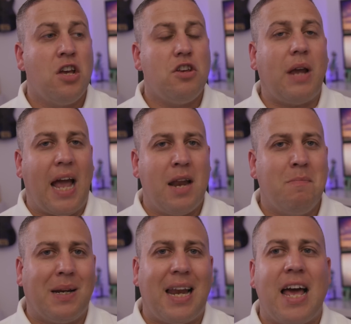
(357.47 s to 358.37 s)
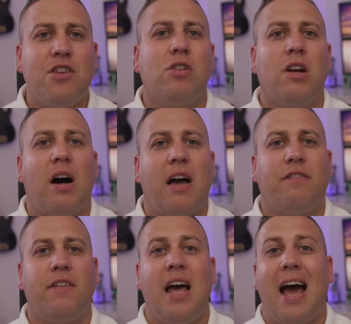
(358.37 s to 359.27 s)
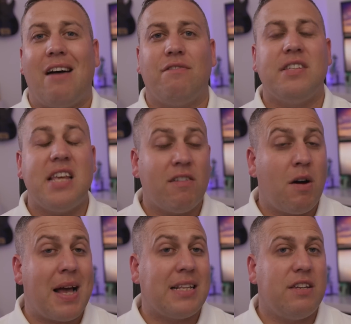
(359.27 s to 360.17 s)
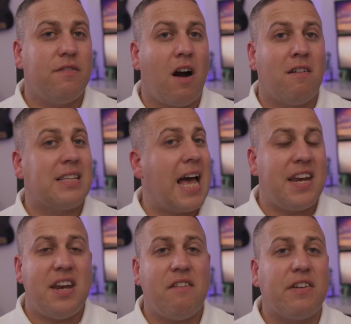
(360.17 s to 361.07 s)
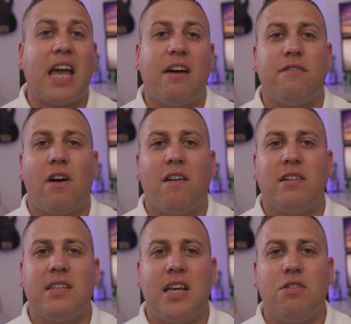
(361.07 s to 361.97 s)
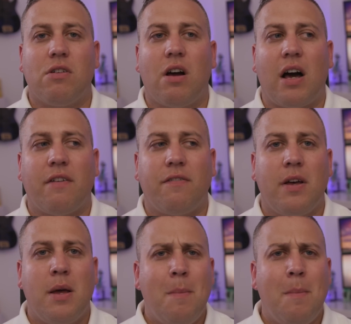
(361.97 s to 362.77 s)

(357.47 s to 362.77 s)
you can plan your life, have zero antivirus, and never get a virus in your life.